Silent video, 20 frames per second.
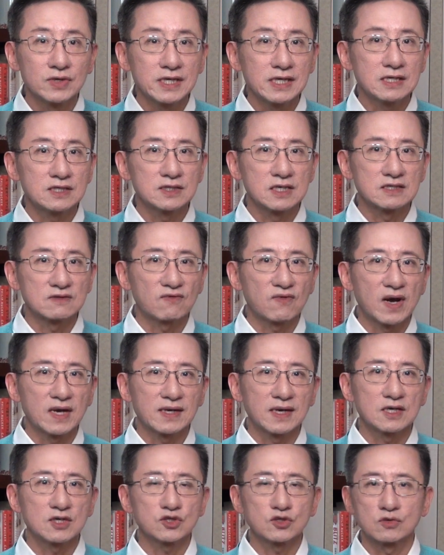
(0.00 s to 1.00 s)
leads its
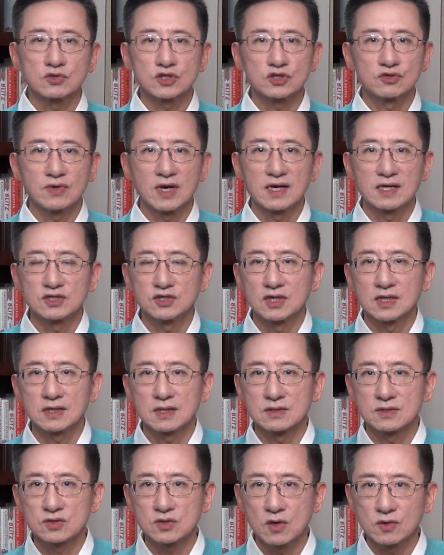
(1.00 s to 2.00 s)
financial strategy
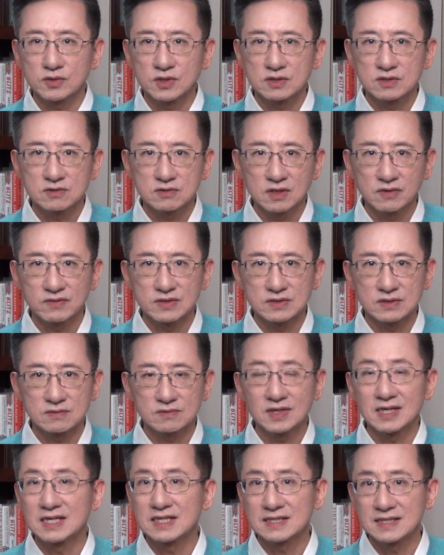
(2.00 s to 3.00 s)
consulting service.
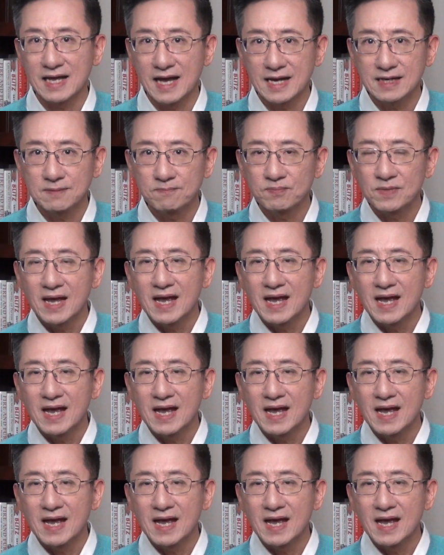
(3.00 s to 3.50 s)
He said,